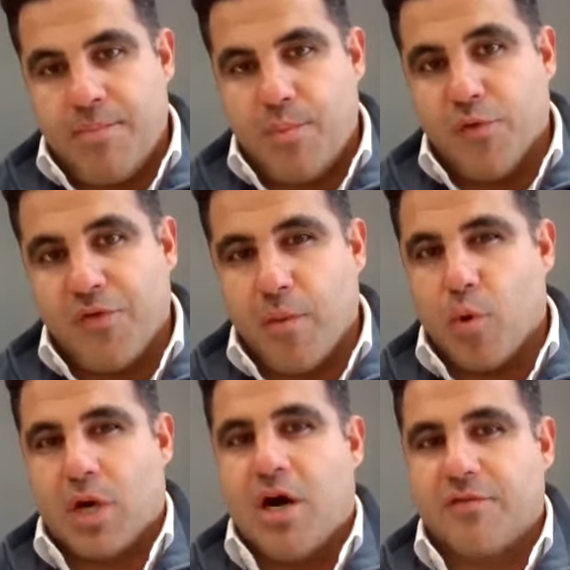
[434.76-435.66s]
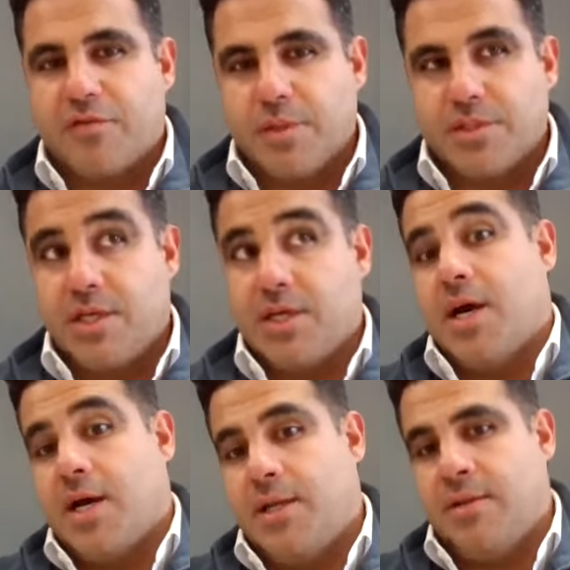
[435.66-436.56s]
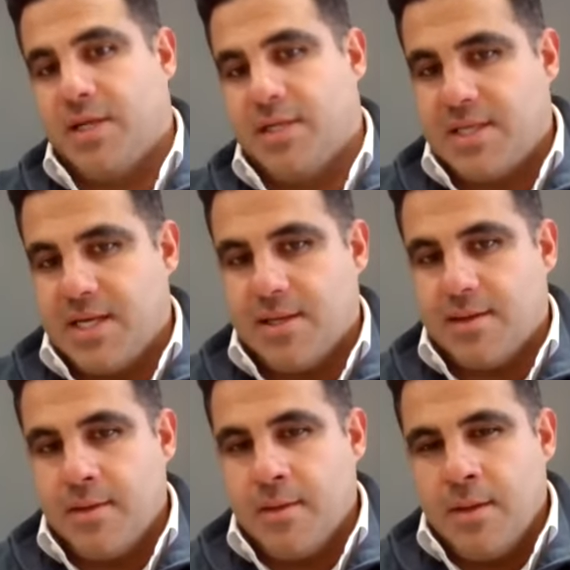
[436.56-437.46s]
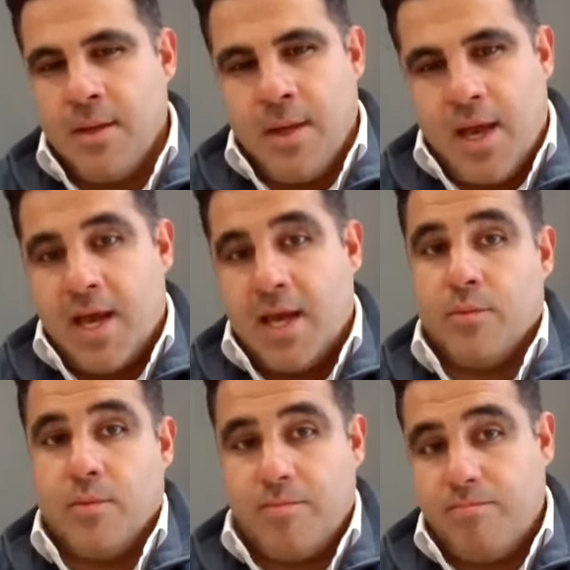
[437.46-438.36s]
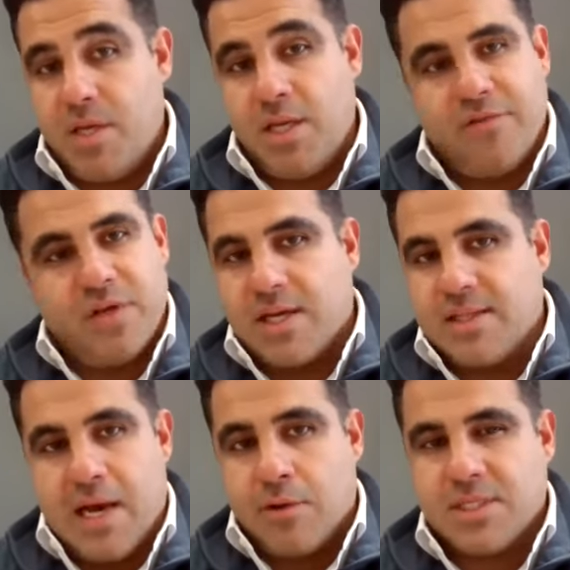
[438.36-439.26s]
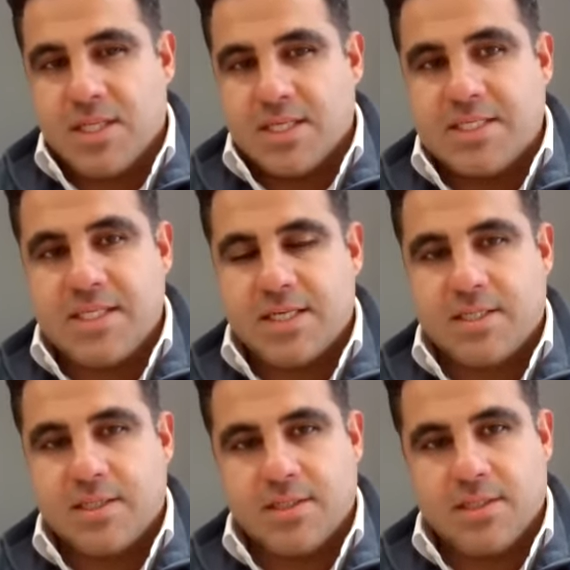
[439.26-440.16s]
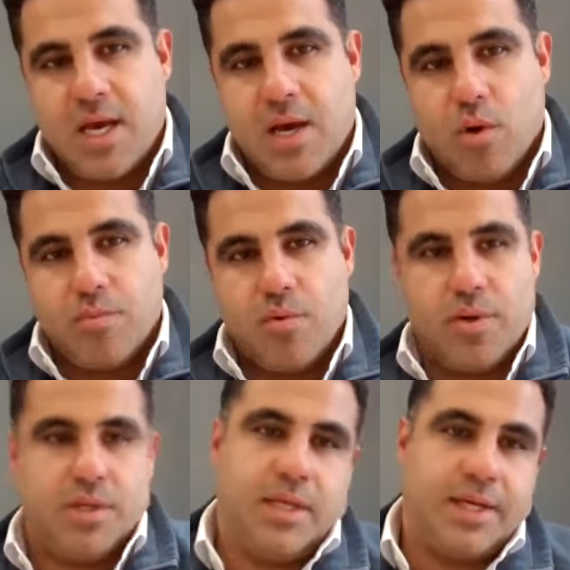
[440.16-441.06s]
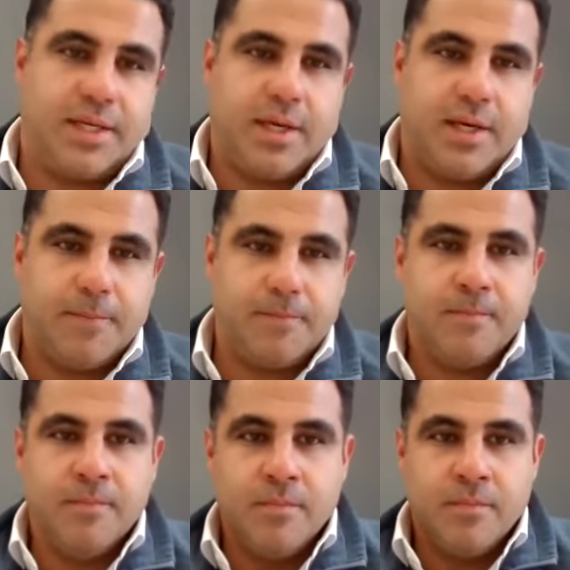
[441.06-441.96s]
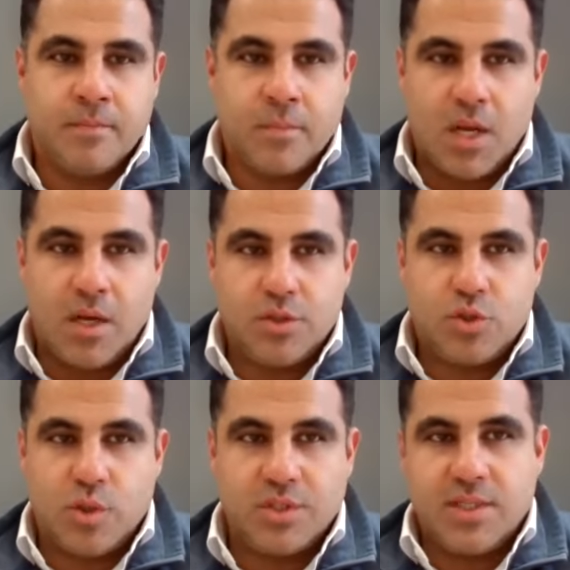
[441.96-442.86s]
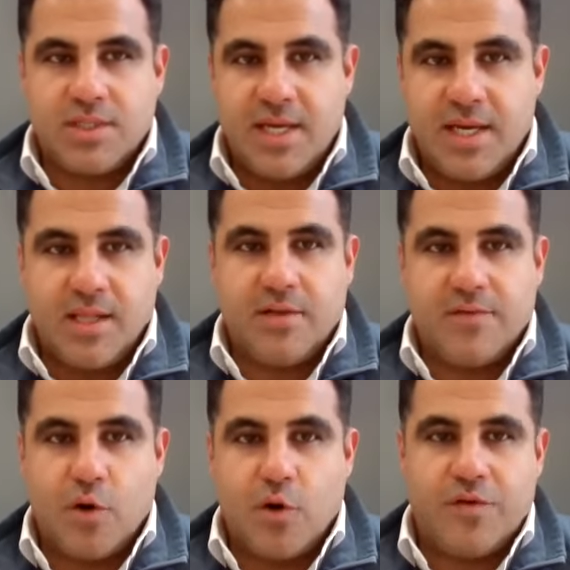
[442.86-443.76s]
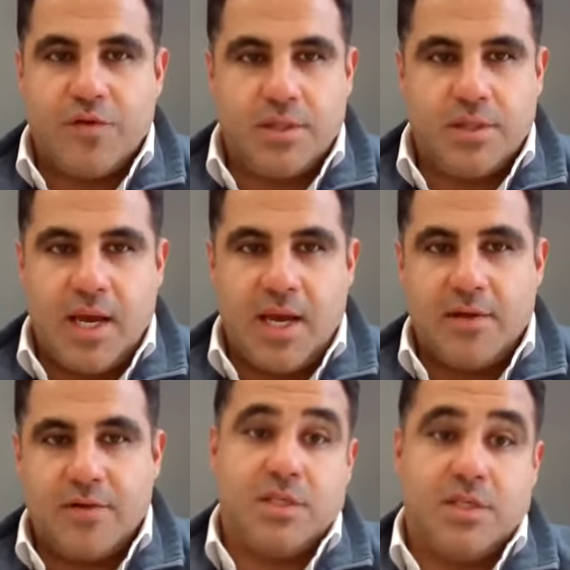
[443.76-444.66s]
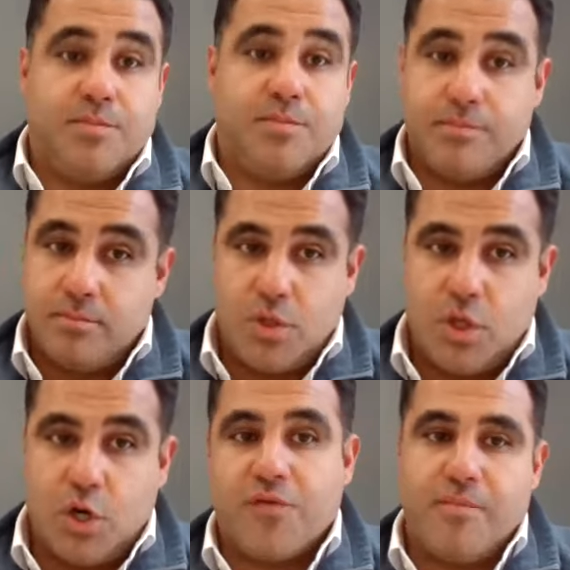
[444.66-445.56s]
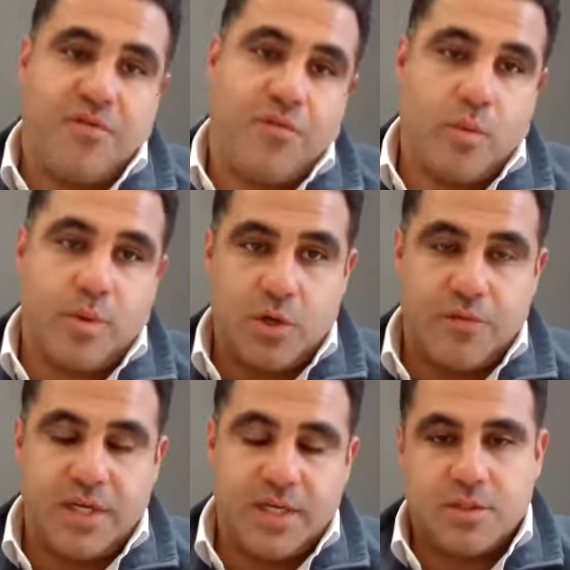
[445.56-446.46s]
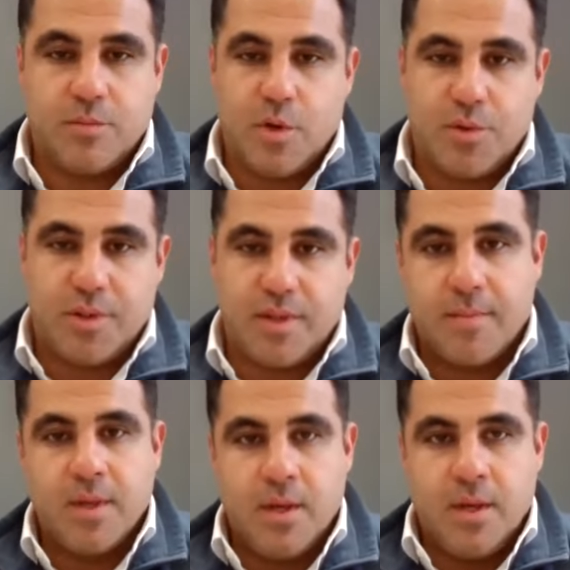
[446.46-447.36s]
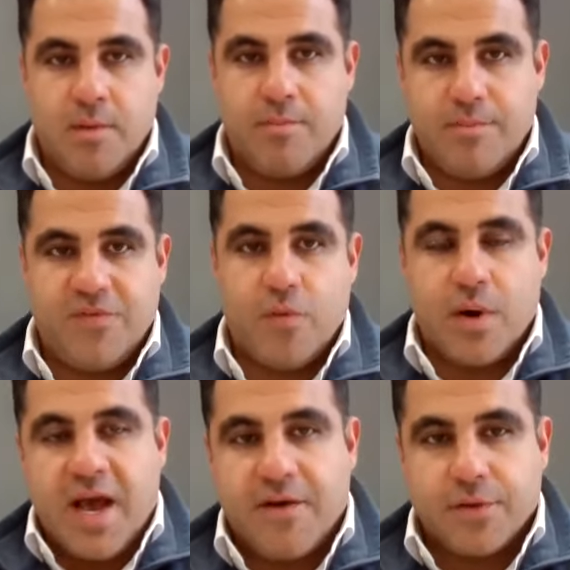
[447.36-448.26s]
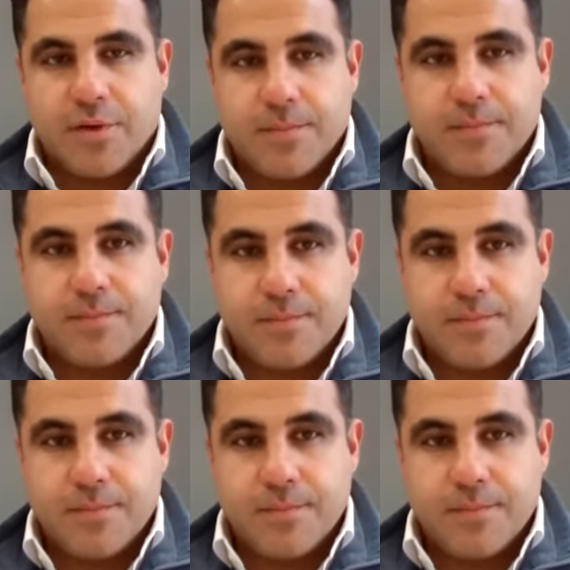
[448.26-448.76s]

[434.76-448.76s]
People felt more comfortable seeing a 9 than a 10. And it even got down into the 6s at one point, like towards the tail end of COVID. And since, from before when COVID hit, so both of them, before and after.